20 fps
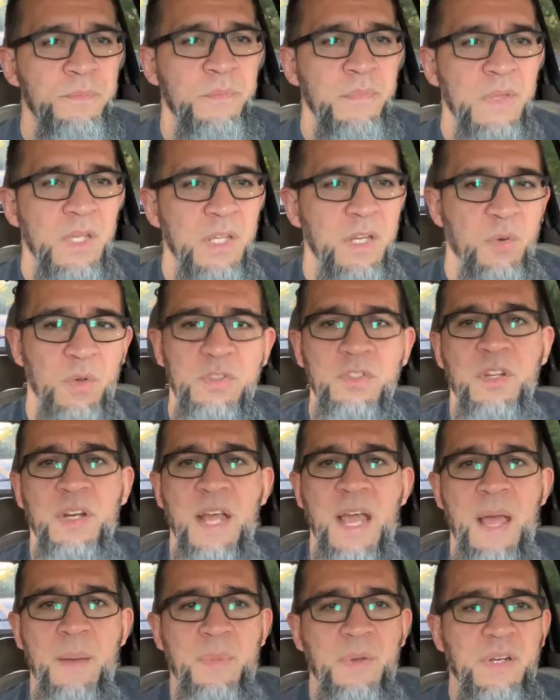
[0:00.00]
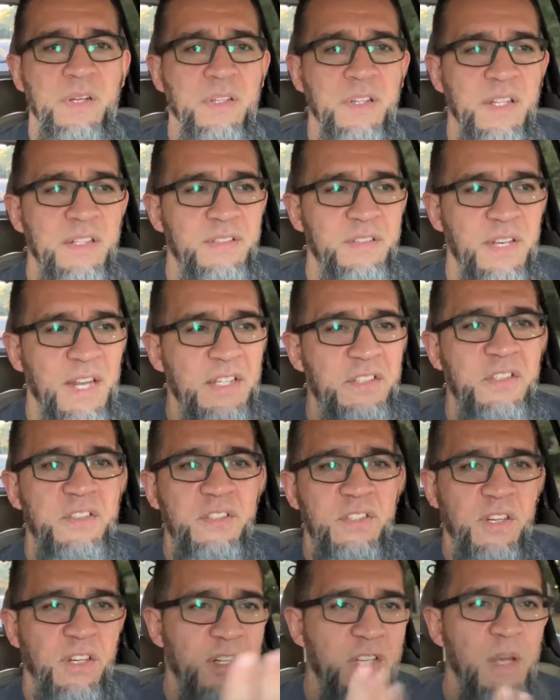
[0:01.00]
You know what's gonna happen? The insulation is
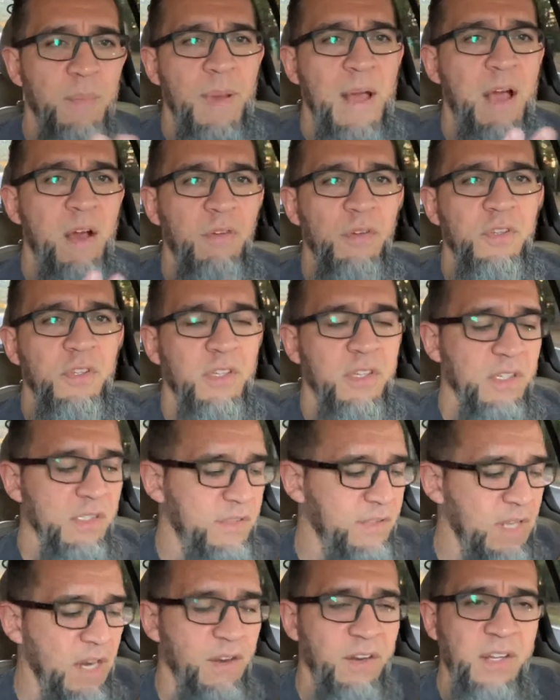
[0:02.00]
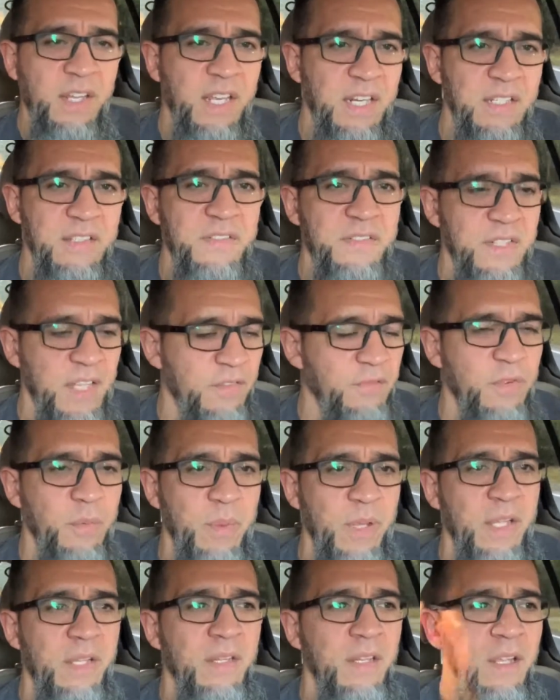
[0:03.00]
gonna come out. You're gonna start getting sick from
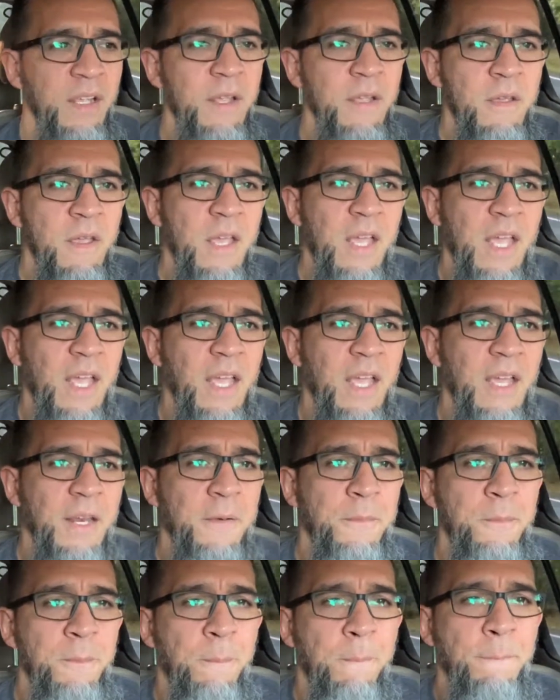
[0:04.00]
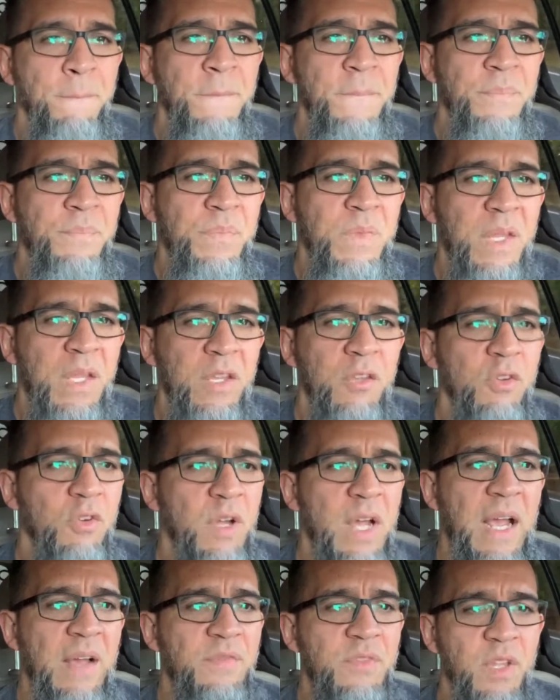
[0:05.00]
it, and you don't
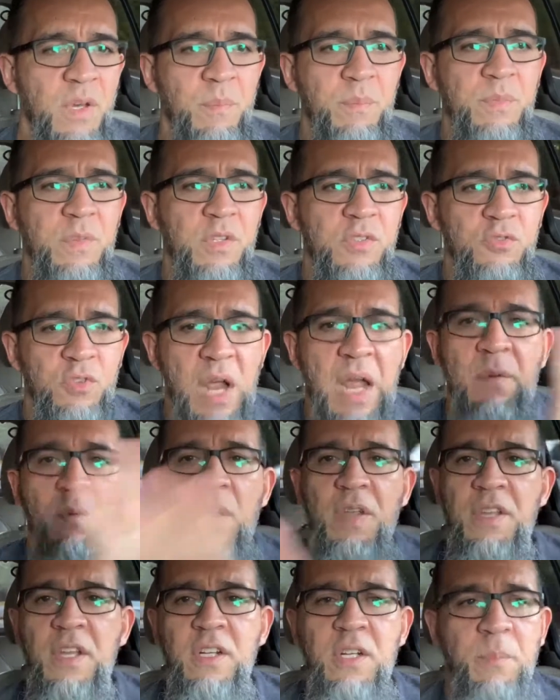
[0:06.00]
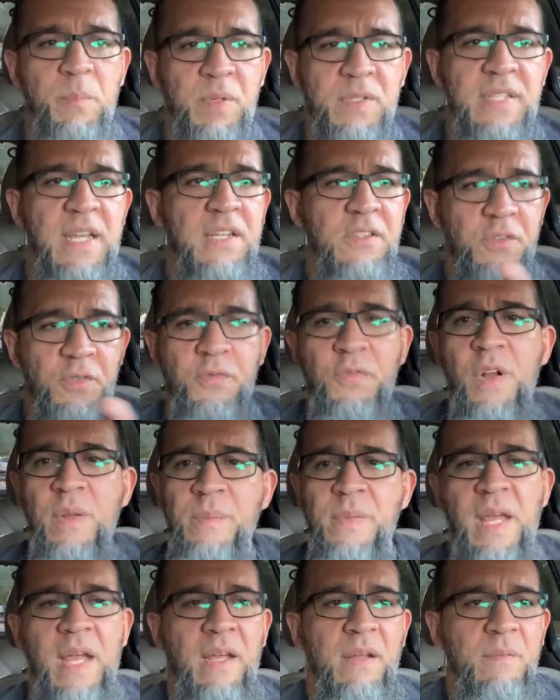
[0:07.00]
have the drywall there to protect you from
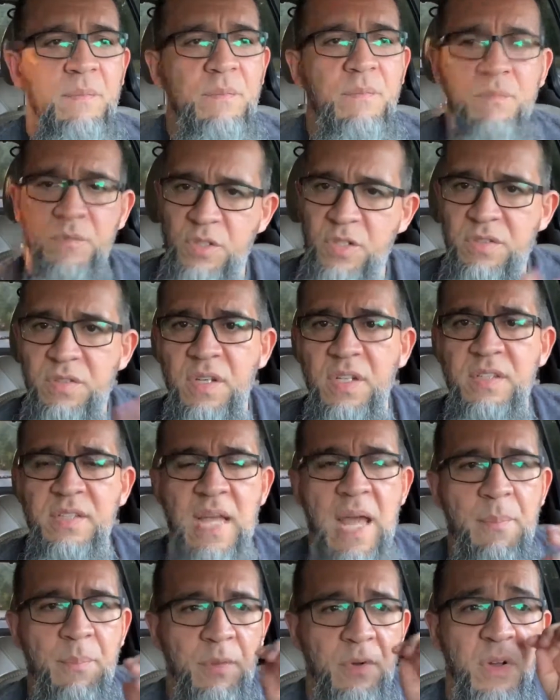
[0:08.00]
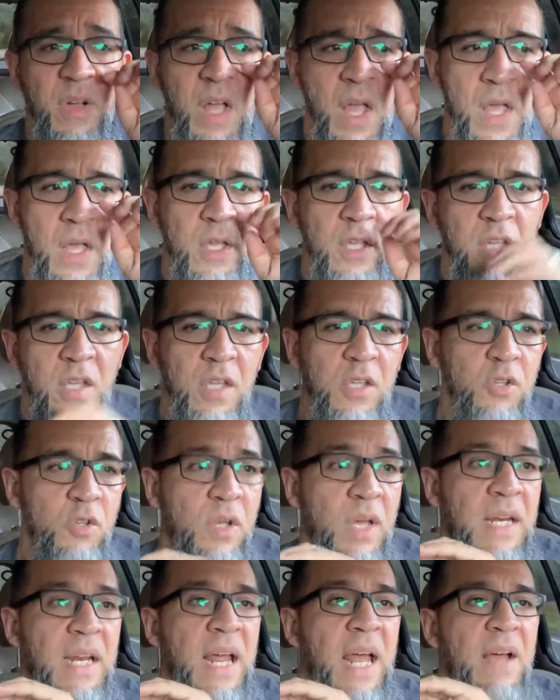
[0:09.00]
that. Just an example. You
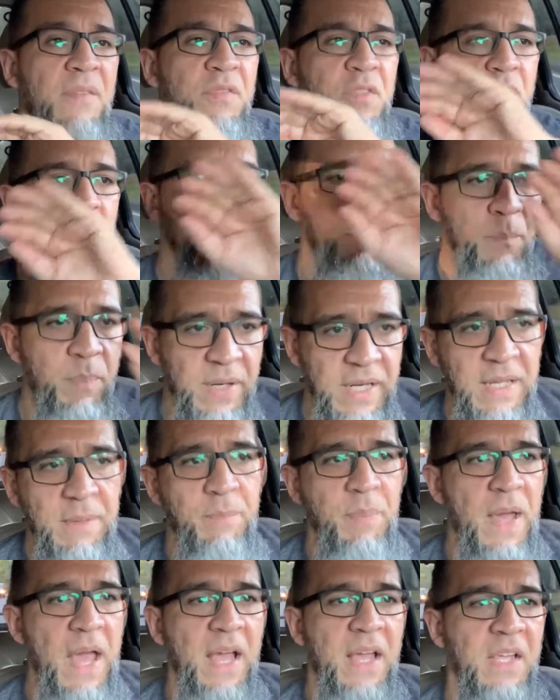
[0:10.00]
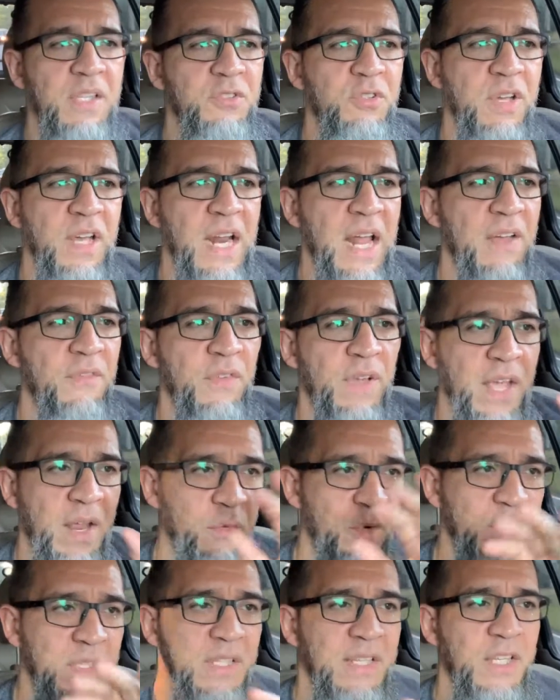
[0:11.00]
gotta have the complete package. You gotta have
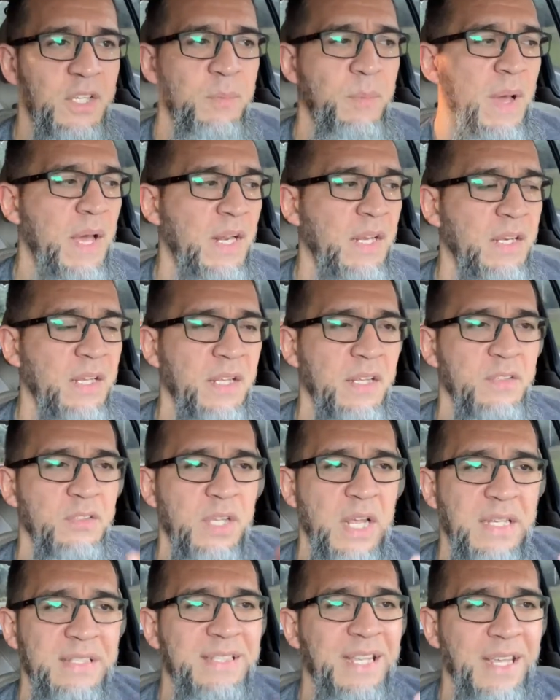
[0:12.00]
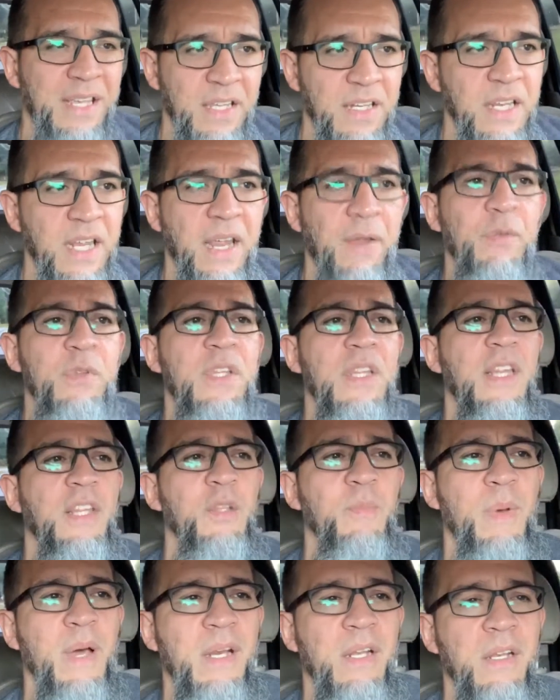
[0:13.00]
everything that your body needs. You gotta take in everything that your
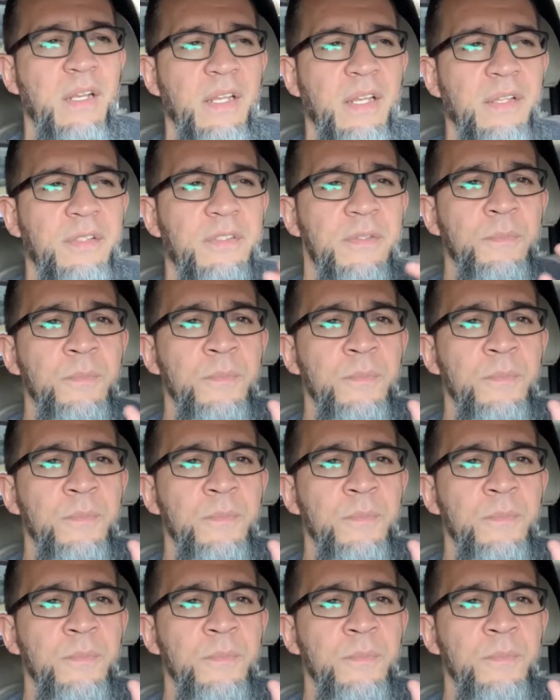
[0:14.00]
body needs